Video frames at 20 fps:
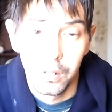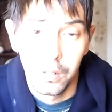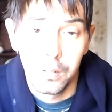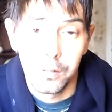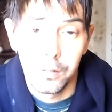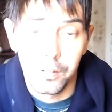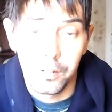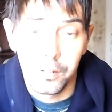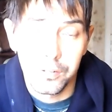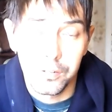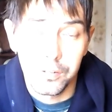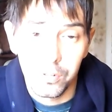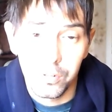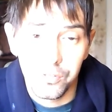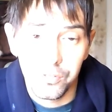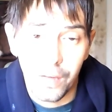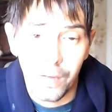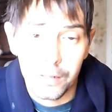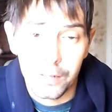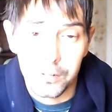The source
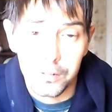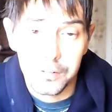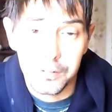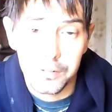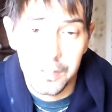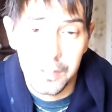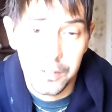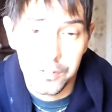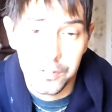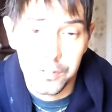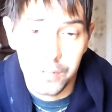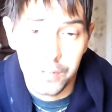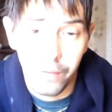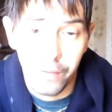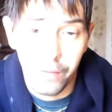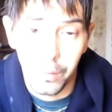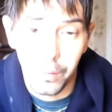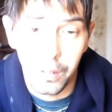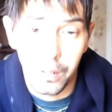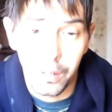factor teaches
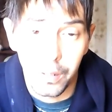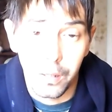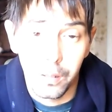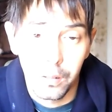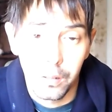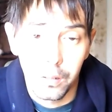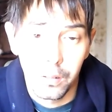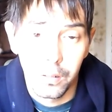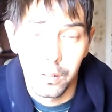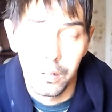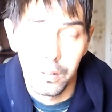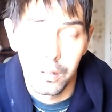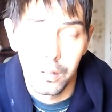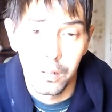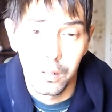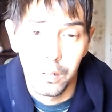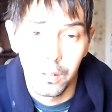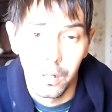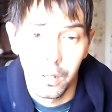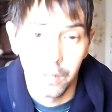everybody.
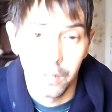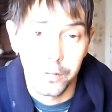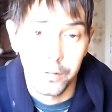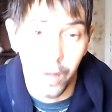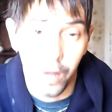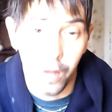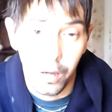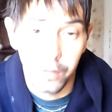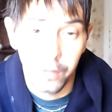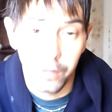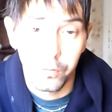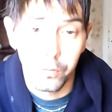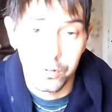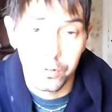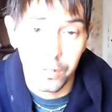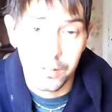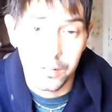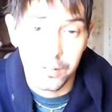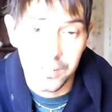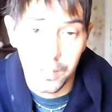Dog, would you
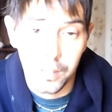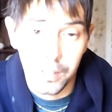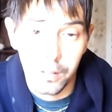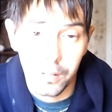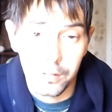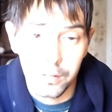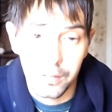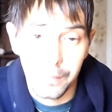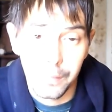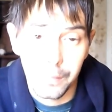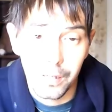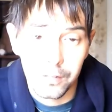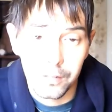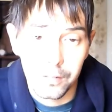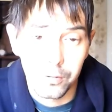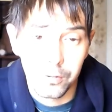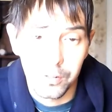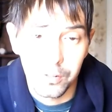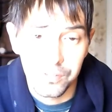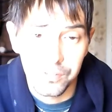like to say this? I'm not a
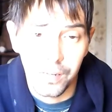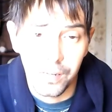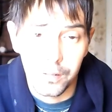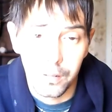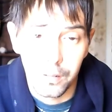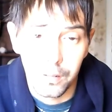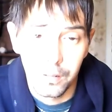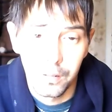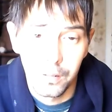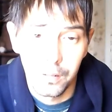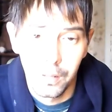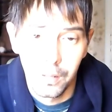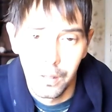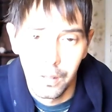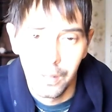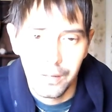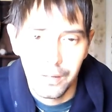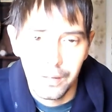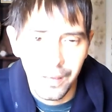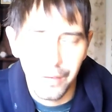source factor.
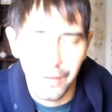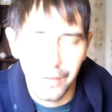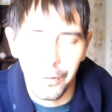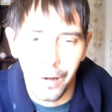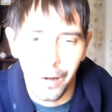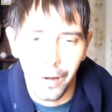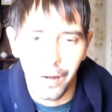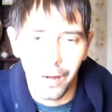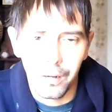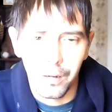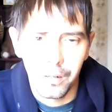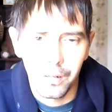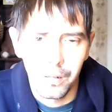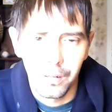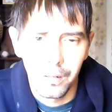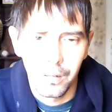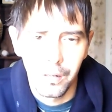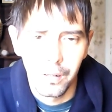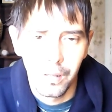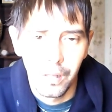Yeah, you are.
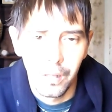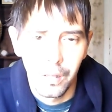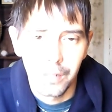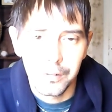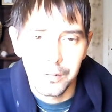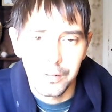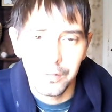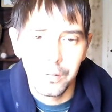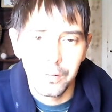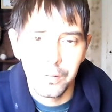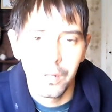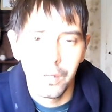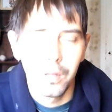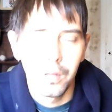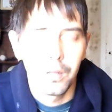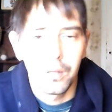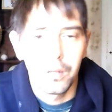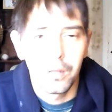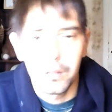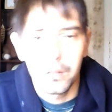Dude,
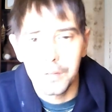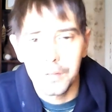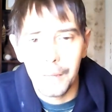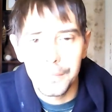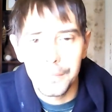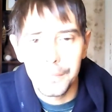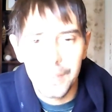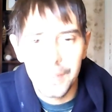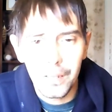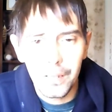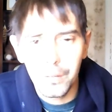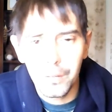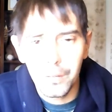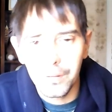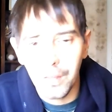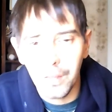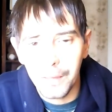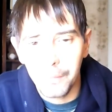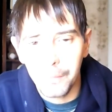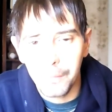I'm dealing with
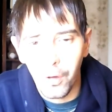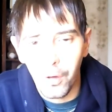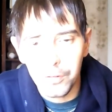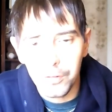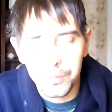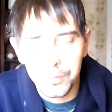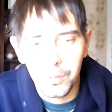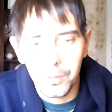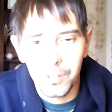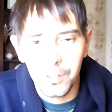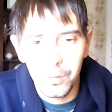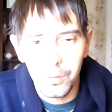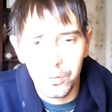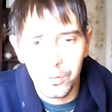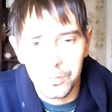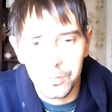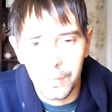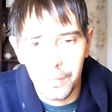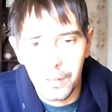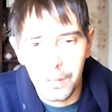like multiple yous,
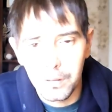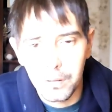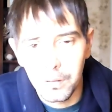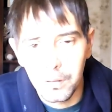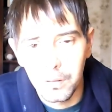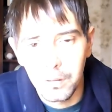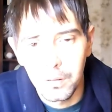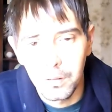man.